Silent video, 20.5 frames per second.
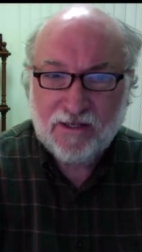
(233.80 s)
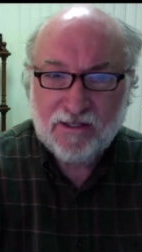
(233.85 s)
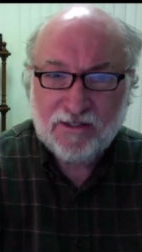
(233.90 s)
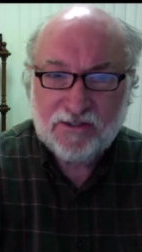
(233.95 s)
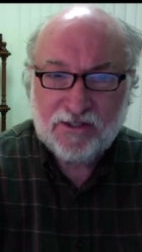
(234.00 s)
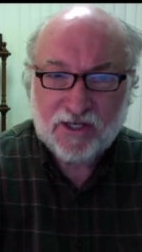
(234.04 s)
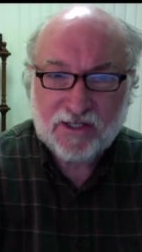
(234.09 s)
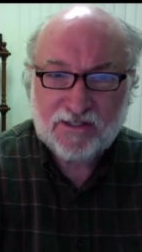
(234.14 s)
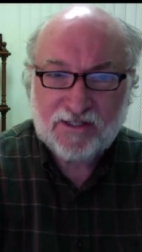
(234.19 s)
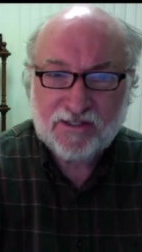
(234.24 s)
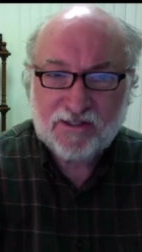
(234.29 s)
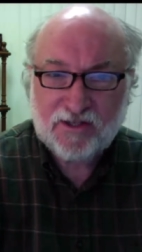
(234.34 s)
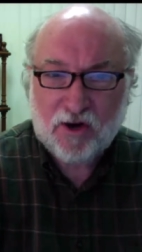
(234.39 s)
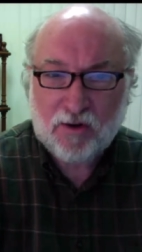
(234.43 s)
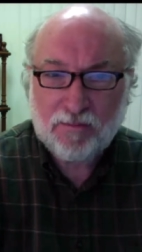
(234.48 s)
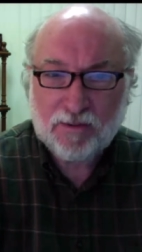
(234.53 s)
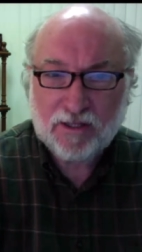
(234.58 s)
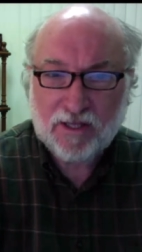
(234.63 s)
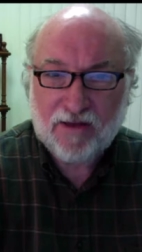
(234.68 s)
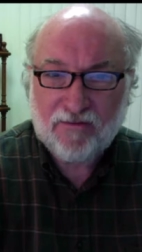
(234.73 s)
just as our
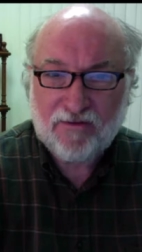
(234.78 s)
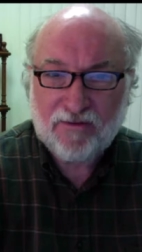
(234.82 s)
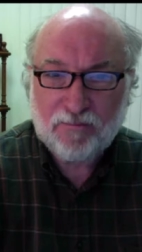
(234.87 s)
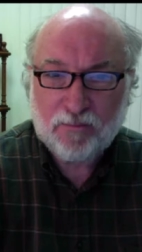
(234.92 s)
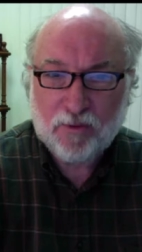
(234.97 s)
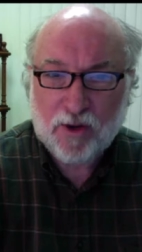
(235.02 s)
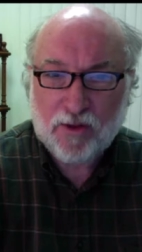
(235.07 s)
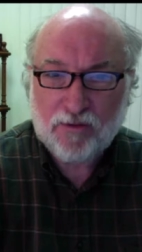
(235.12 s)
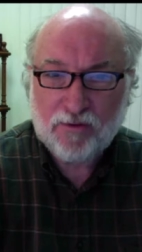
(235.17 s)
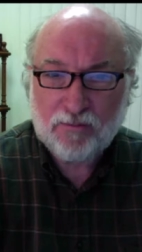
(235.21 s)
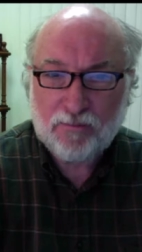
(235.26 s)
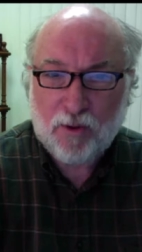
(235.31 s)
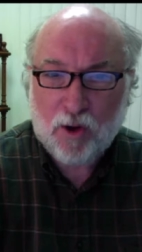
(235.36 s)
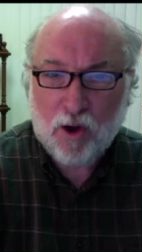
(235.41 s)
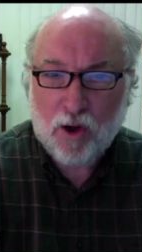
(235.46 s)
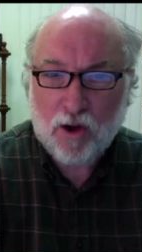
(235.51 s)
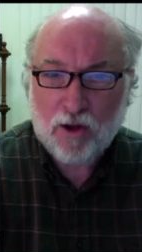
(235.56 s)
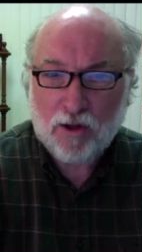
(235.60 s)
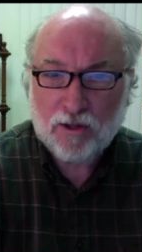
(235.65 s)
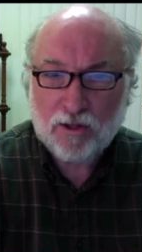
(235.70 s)
beloved brother
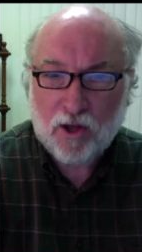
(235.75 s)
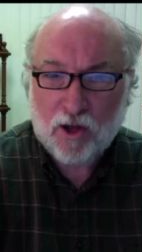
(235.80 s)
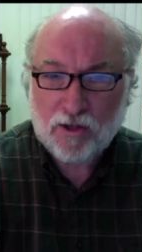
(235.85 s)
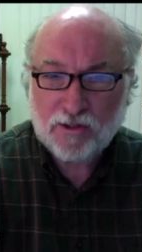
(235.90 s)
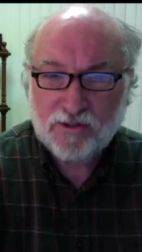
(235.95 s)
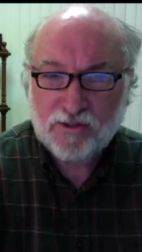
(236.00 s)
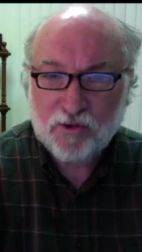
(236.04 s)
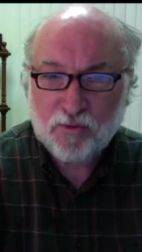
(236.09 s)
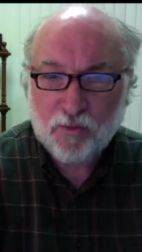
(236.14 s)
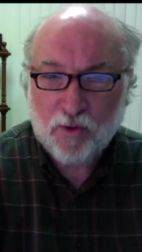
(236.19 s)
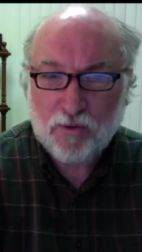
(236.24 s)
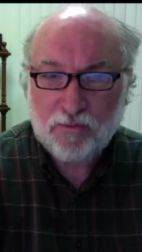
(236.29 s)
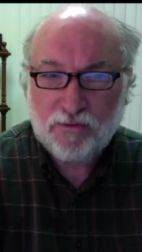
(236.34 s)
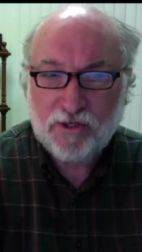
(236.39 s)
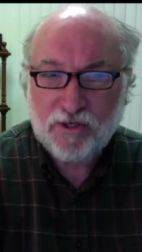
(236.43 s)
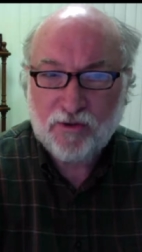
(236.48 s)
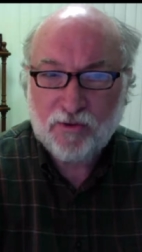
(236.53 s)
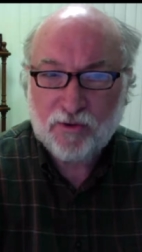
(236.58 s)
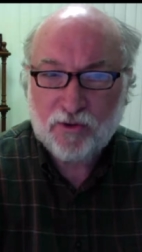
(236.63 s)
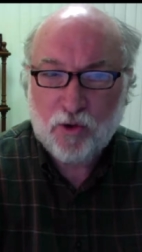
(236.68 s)
Paul also wrote
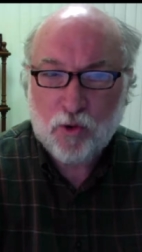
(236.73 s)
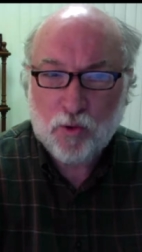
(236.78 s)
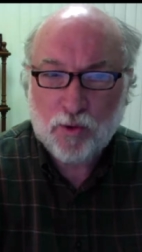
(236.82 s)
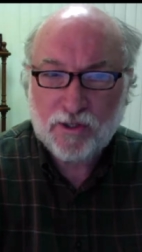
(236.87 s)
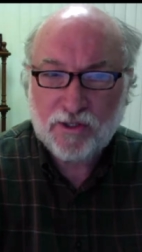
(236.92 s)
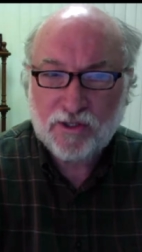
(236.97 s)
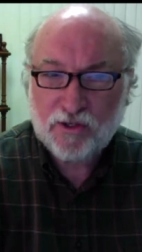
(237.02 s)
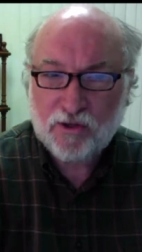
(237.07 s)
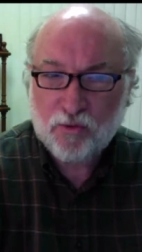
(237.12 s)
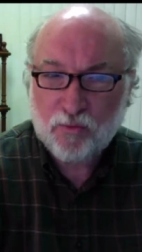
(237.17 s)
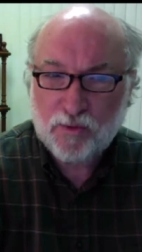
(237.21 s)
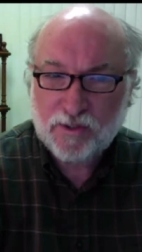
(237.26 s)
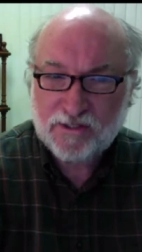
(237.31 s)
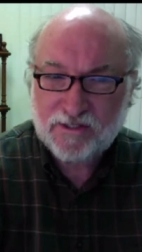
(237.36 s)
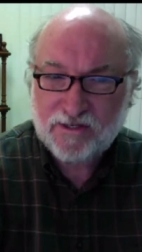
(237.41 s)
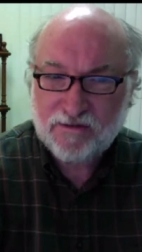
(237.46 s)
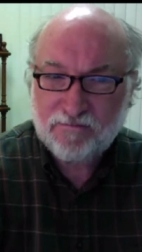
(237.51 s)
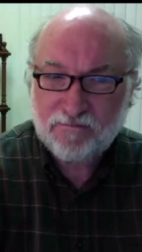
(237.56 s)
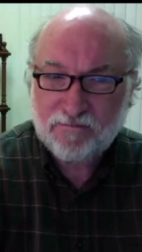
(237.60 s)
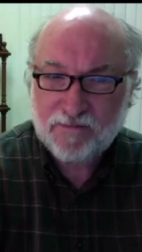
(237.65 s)
to you according to the
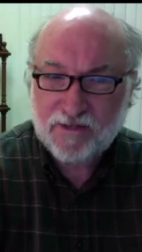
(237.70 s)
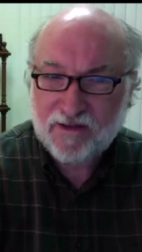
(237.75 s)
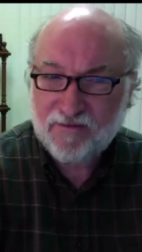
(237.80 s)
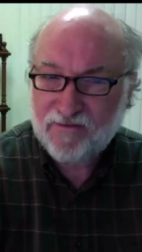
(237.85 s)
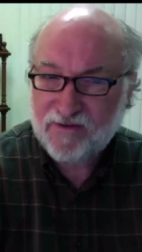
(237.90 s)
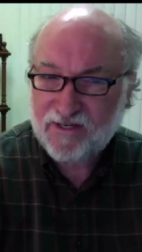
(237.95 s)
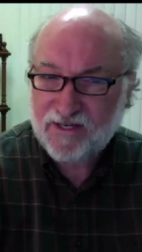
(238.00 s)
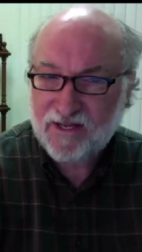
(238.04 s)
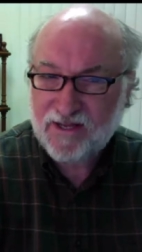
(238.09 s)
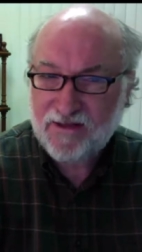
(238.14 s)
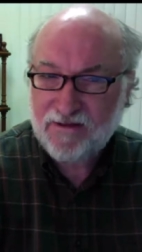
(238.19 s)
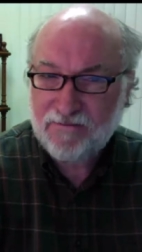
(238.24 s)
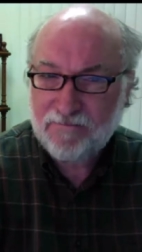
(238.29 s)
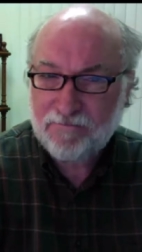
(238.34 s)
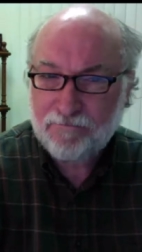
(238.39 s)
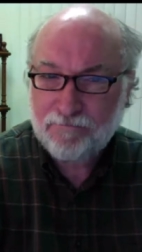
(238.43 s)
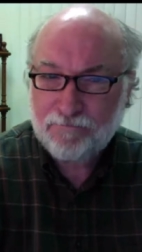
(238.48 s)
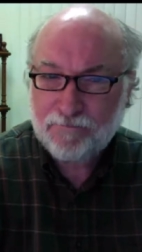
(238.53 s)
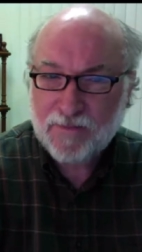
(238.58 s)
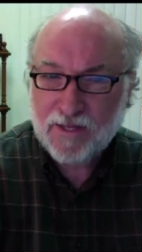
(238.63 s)
wisdom given to him,
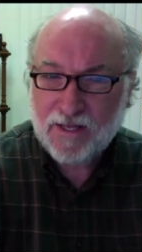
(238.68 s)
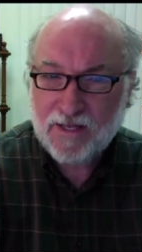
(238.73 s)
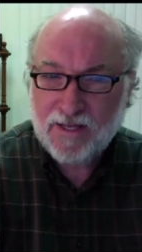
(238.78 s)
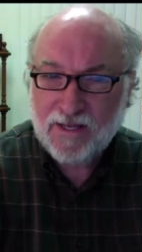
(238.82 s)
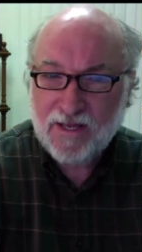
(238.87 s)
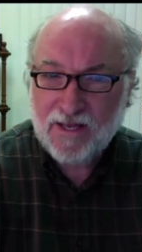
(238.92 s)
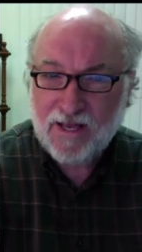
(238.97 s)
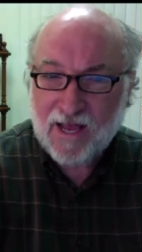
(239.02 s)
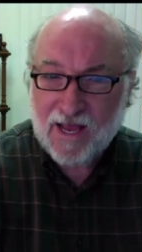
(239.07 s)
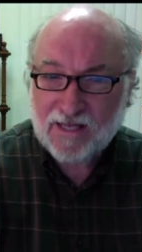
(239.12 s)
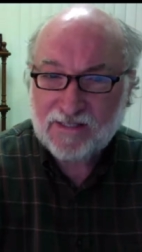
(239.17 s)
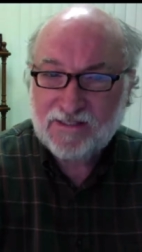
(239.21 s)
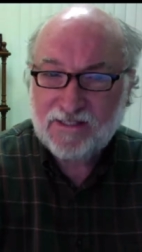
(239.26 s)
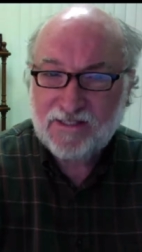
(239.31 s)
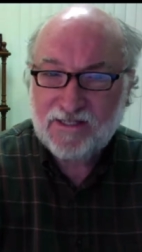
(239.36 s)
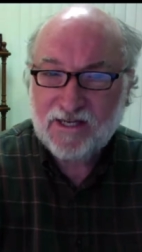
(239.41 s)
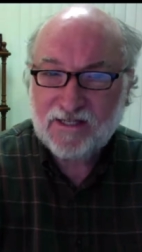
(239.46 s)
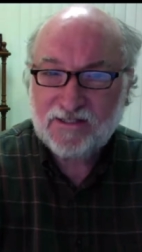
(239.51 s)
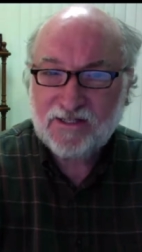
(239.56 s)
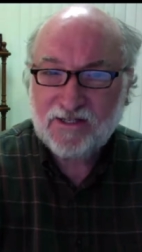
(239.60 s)
as he
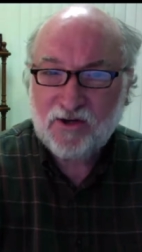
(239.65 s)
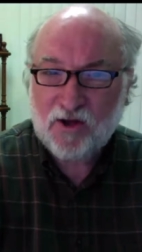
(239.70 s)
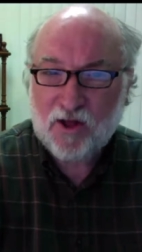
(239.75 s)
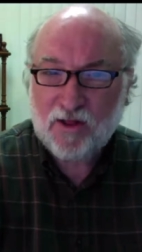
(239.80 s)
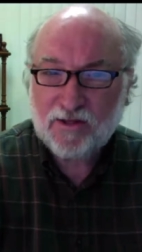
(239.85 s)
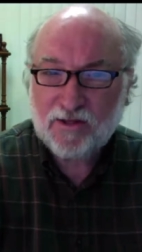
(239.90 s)
does in all